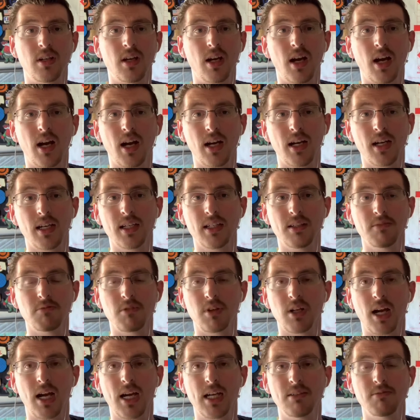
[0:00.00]
When
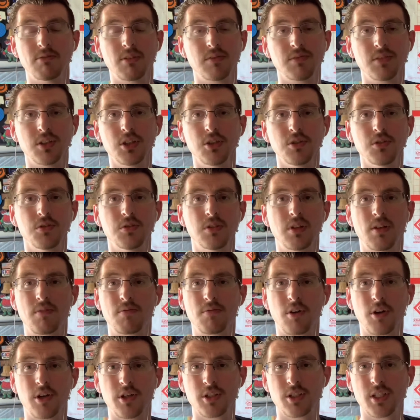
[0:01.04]
I reviewed the
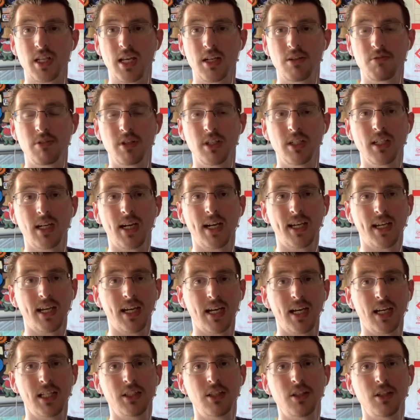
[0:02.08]
first Henry I had,